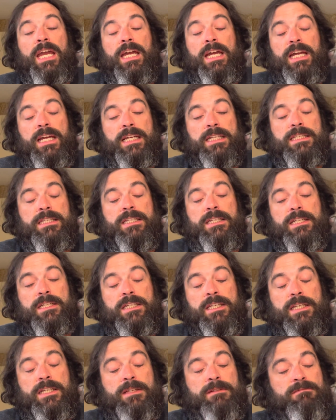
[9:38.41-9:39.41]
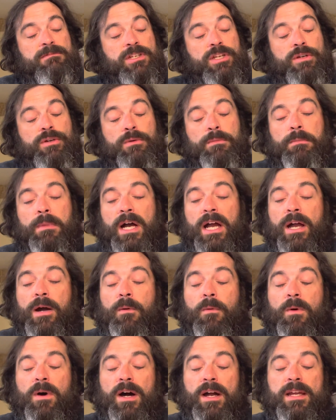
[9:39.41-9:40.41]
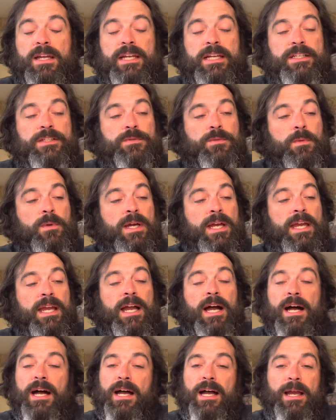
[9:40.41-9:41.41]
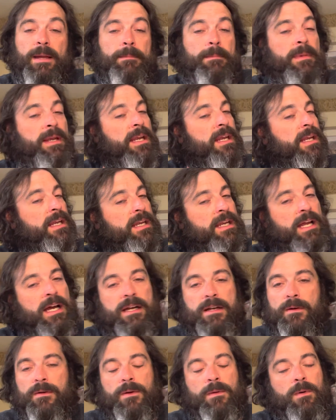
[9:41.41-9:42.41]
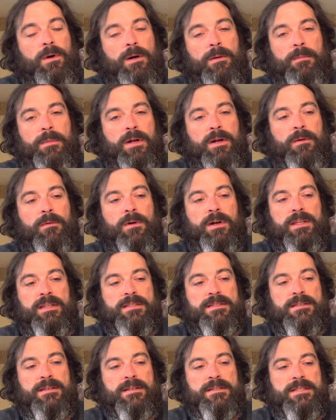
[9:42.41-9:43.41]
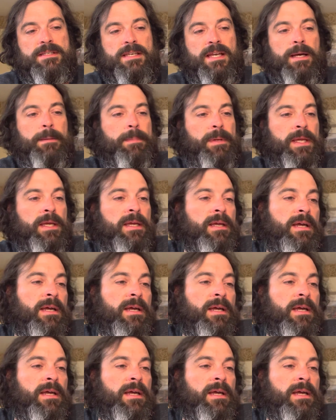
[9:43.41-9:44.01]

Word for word: It's a two mile walk each way. I'm not going to Walmart while the sun's up.